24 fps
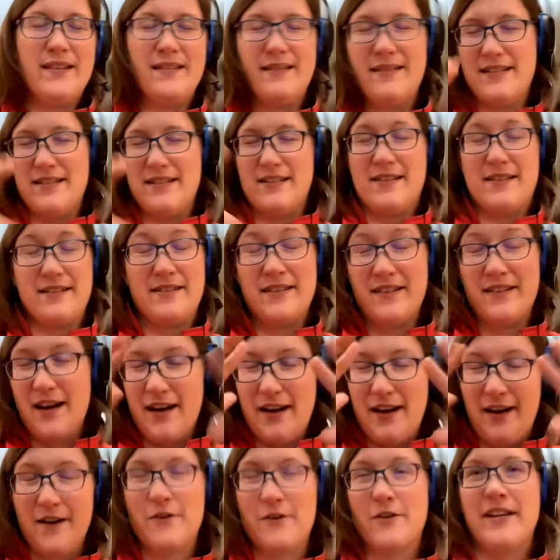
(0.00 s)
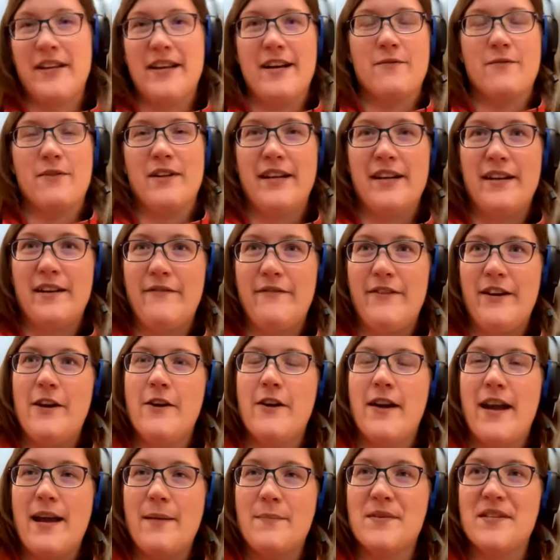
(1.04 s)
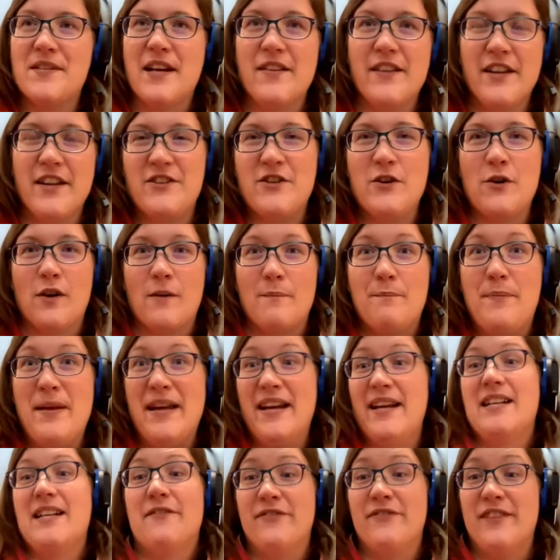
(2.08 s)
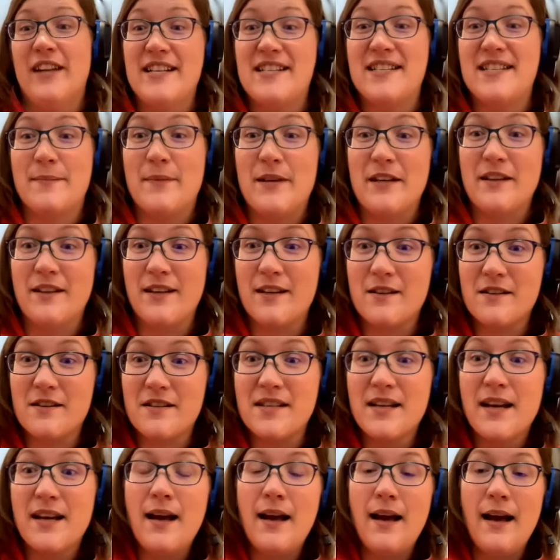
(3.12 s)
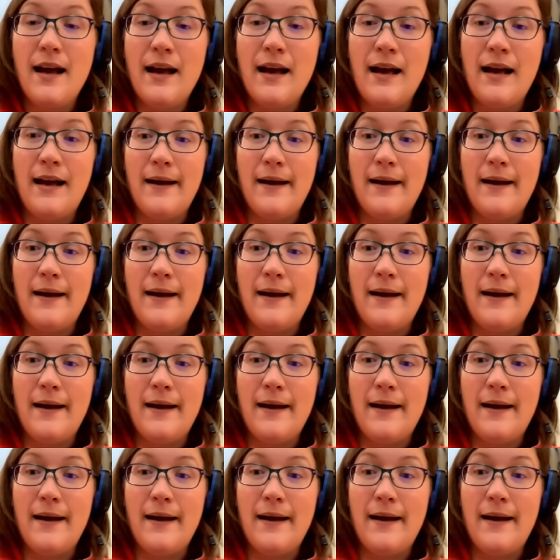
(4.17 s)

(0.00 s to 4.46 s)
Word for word: this is utterly unrelated to video games, unless you are big into flight simulators. Go off.